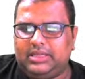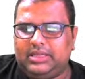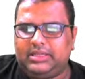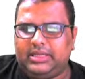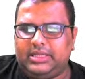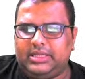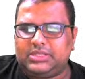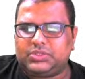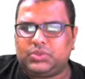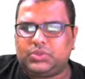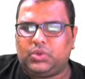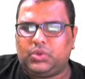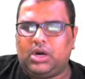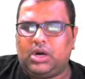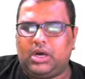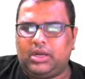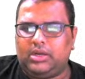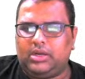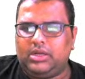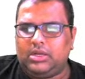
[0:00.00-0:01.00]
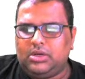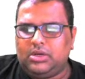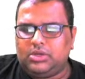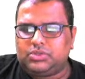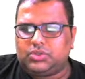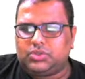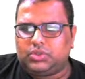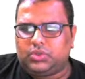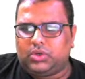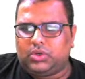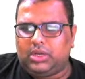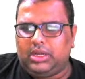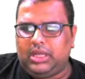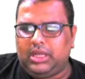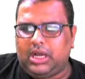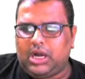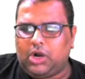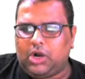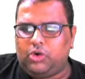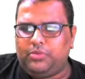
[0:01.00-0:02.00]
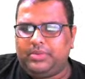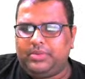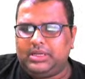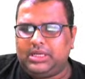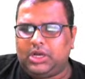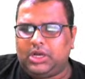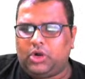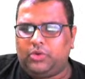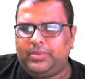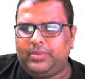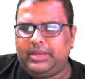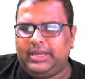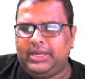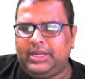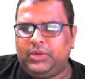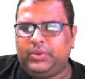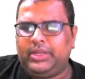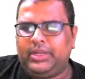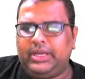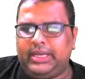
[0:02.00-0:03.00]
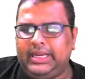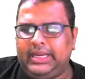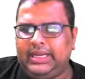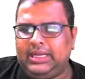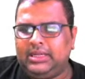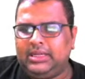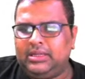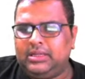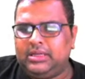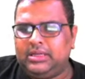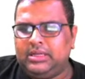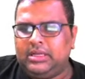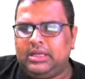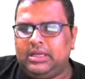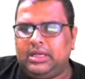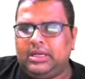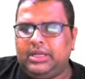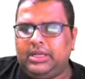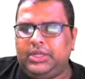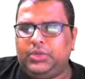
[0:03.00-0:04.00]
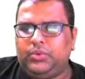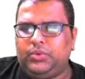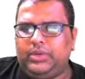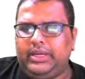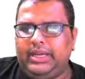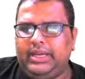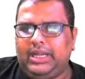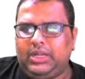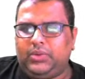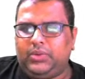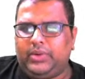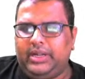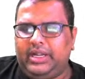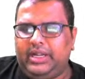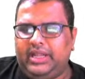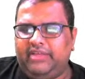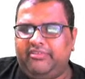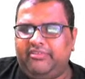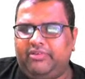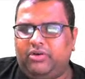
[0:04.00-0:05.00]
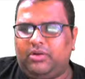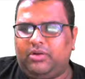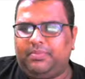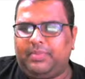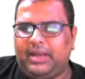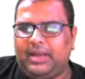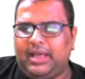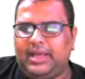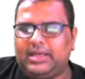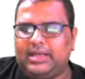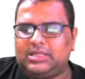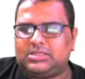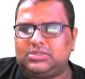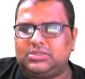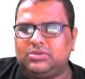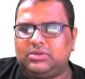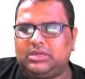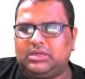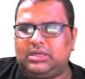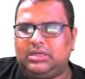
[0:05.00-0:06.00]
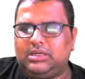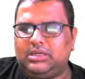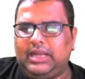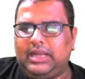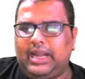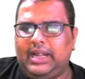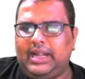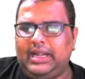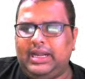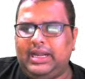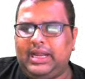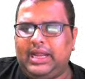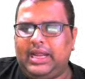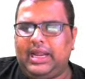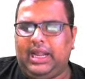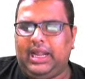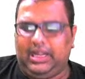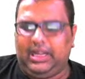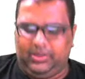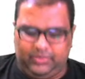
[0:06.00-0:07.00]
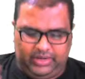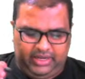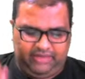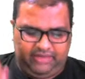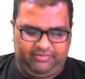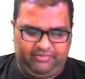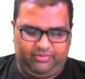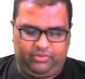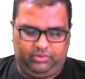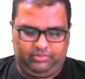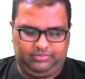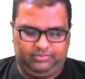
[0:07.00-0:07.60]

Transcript: 3. So on. So totally how many do you need? You need 24 planks. So end at 24.